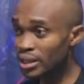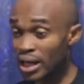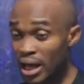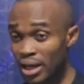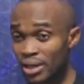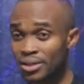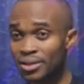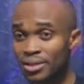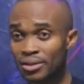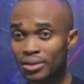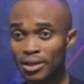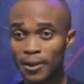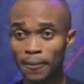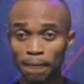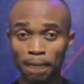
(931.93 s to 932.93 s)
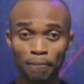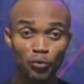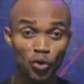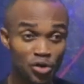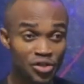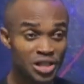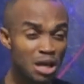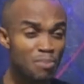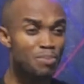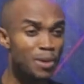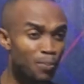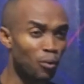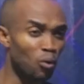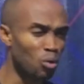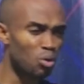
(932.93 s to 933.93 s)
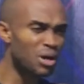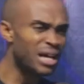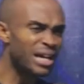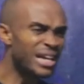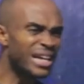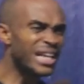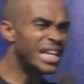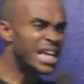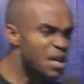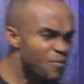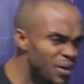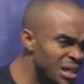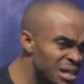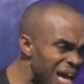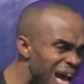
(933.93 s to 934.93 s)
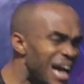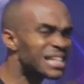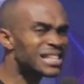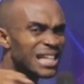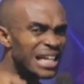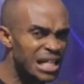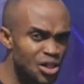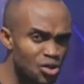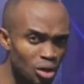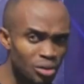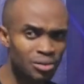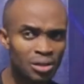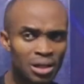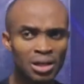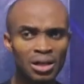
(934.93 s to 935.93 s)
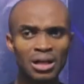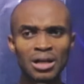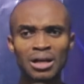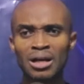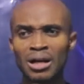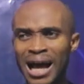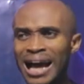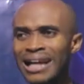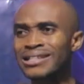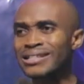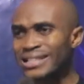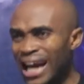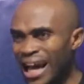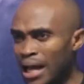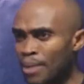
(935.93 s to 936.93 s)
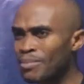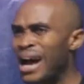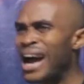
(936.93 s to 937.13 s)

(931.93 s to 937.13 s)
Yes. You see people giving attention and time